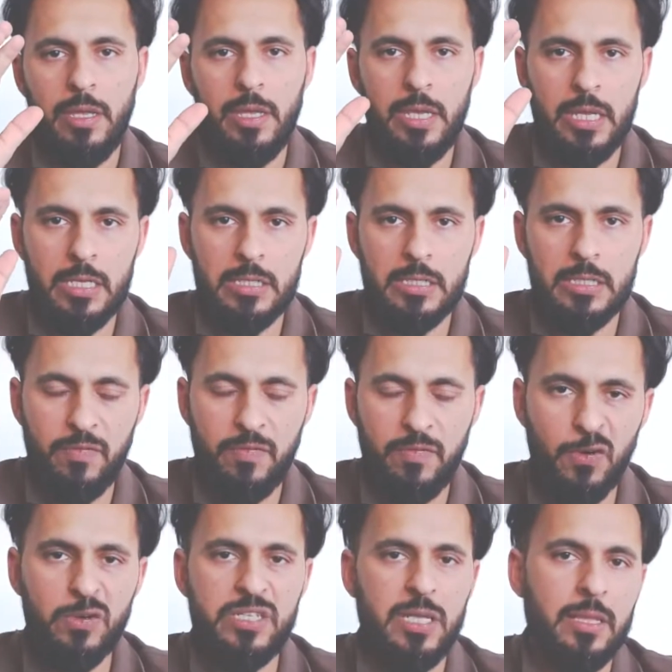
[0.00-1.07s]
is
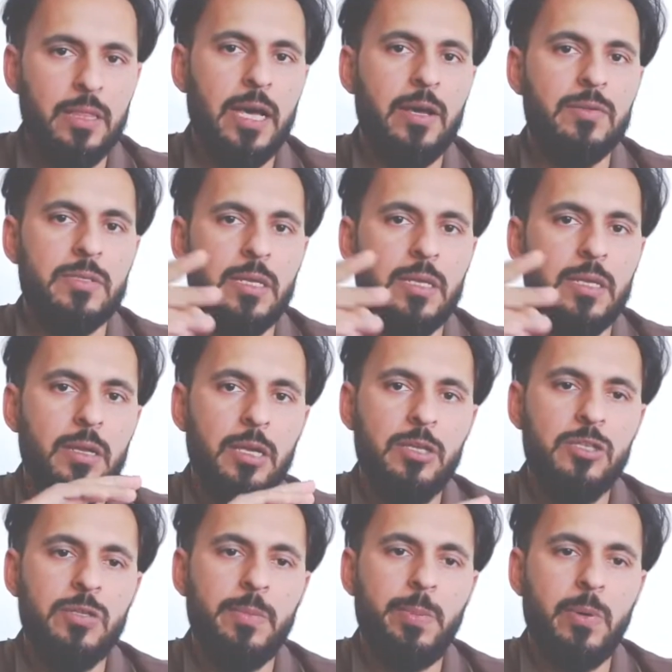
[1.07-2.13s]
40,000.
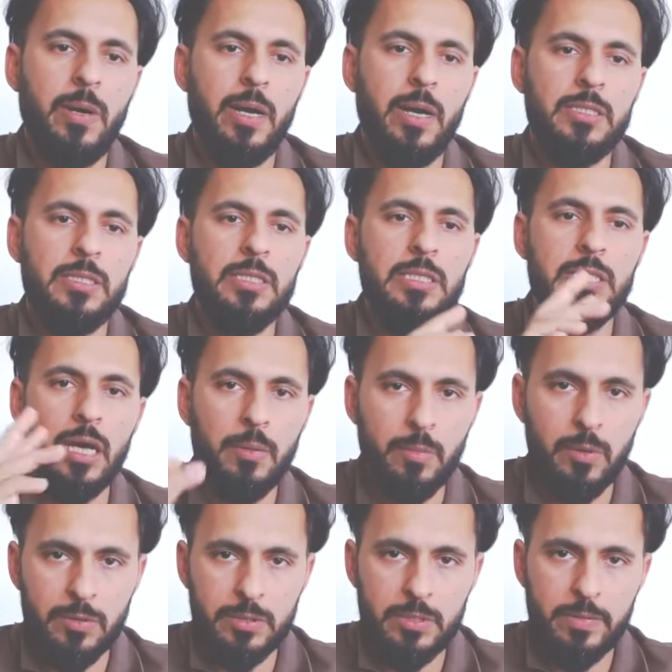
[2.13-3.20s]
So price
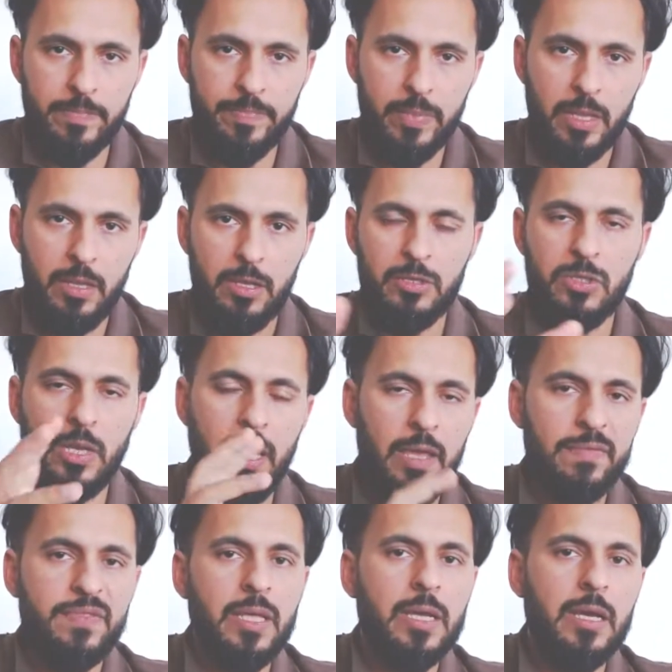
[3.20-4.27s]
doubles. So
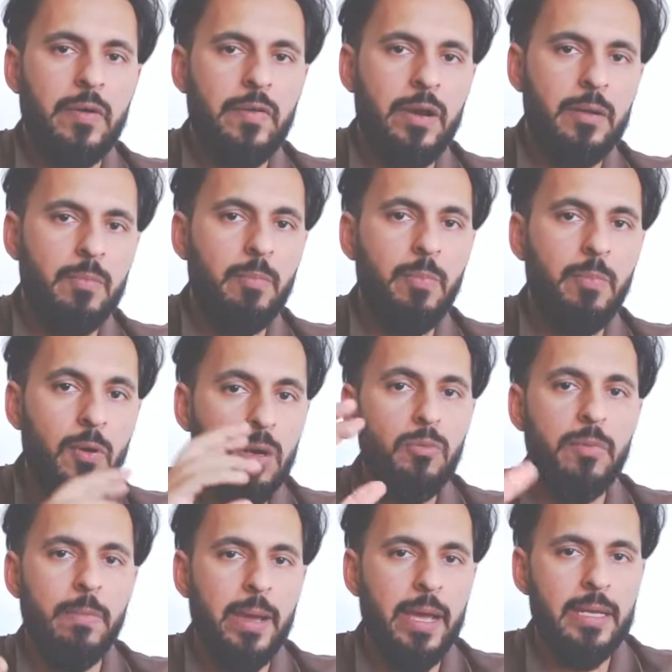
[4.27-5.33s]
if the current bull
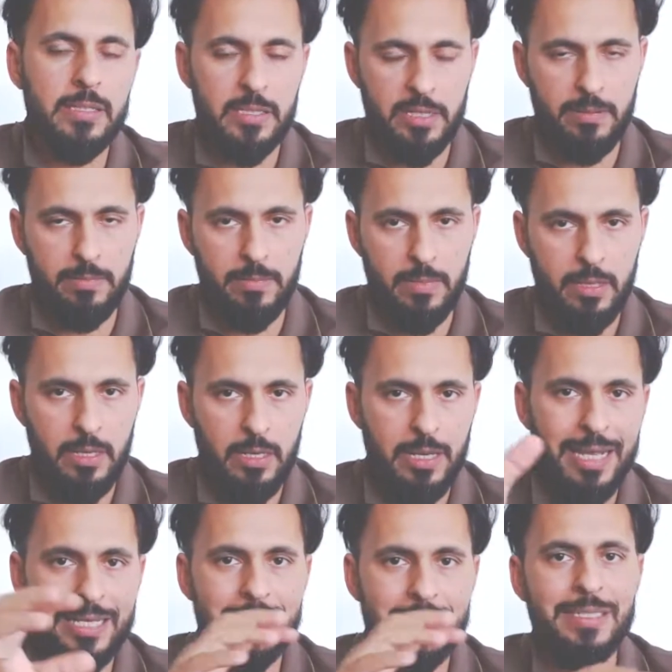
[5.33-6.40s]
momentum
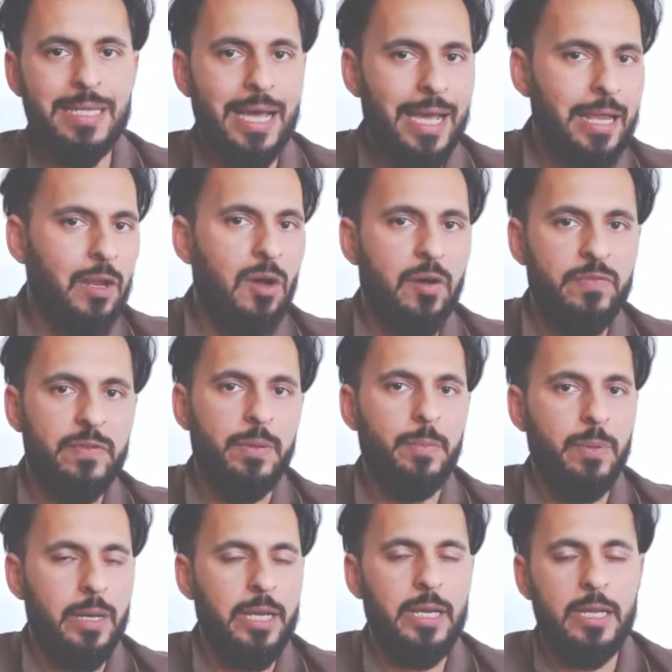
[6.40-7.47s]
has died off
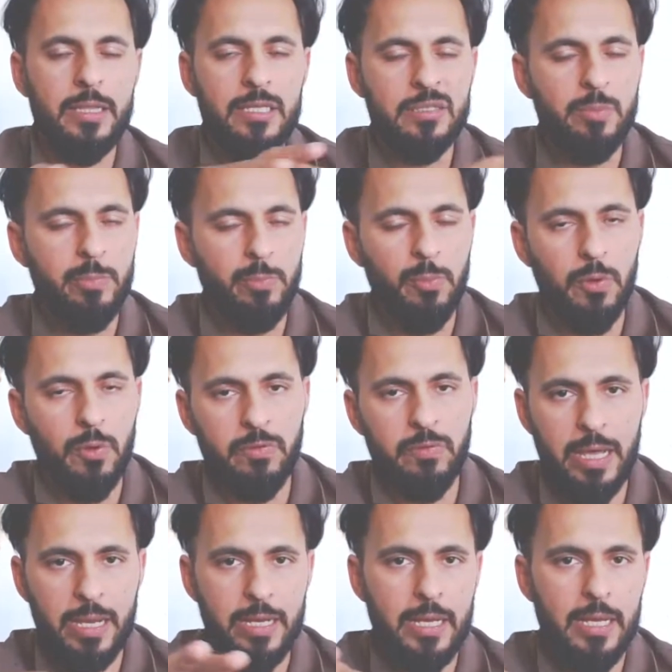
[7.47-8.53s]
completely, this bull
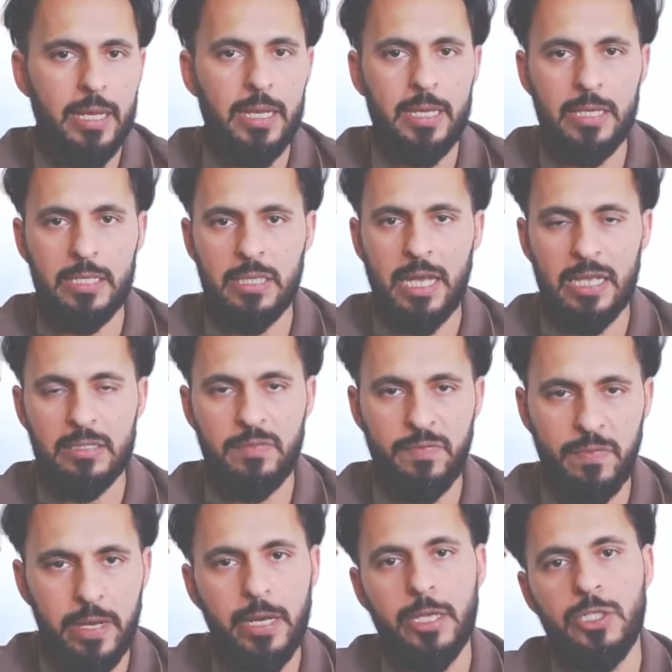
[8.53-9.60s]
rally has
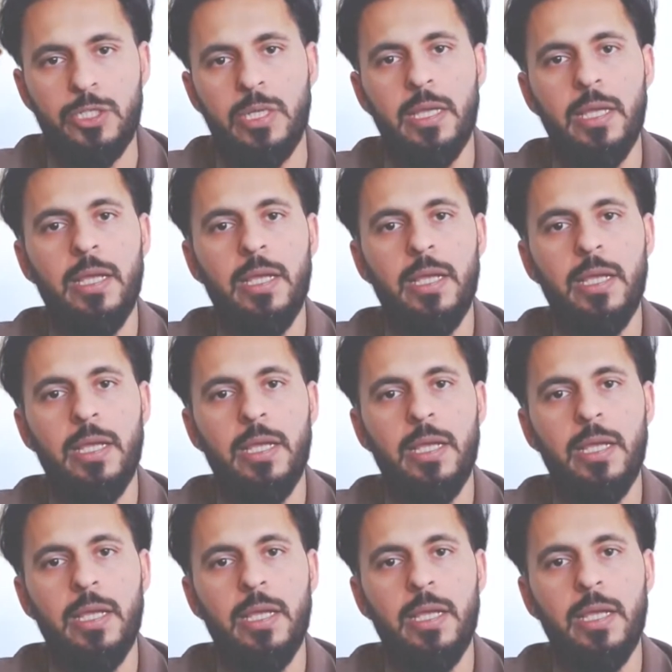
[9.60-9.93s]
finished,